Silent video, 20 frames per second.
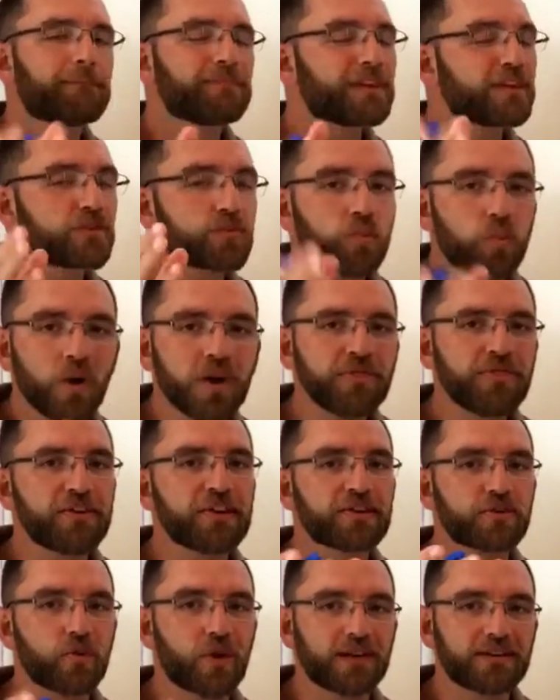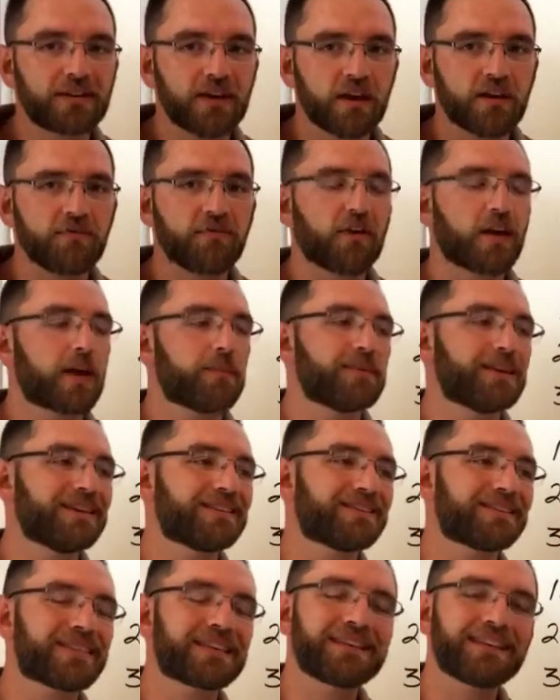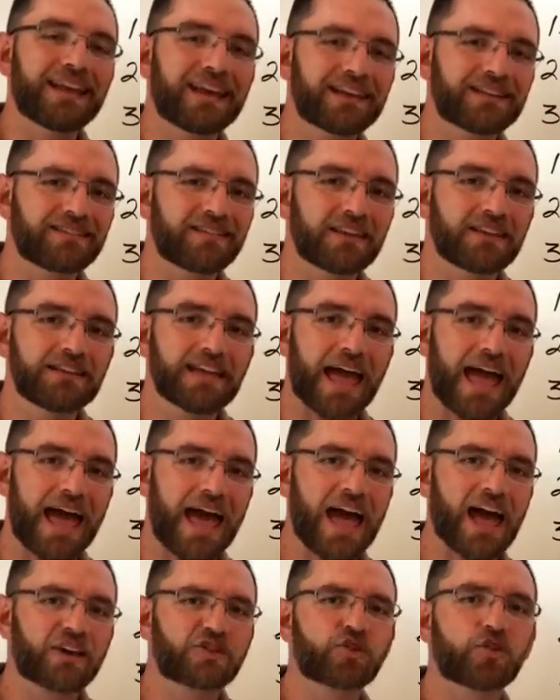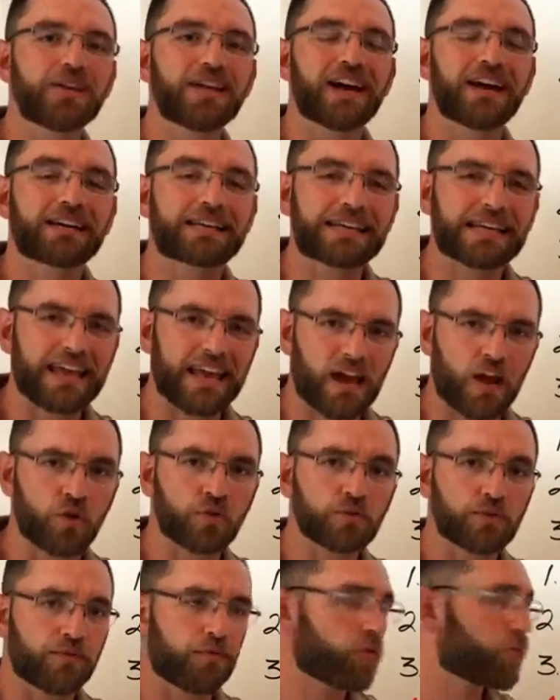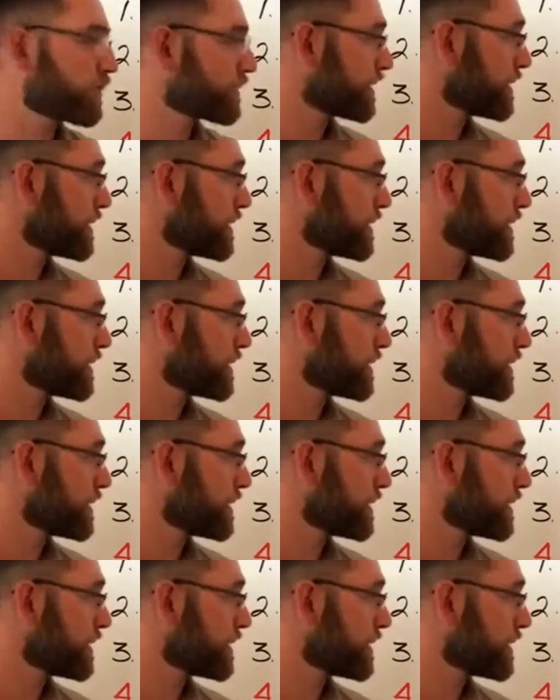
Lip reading: It's one thing to identify them. It's the next thing to actually account for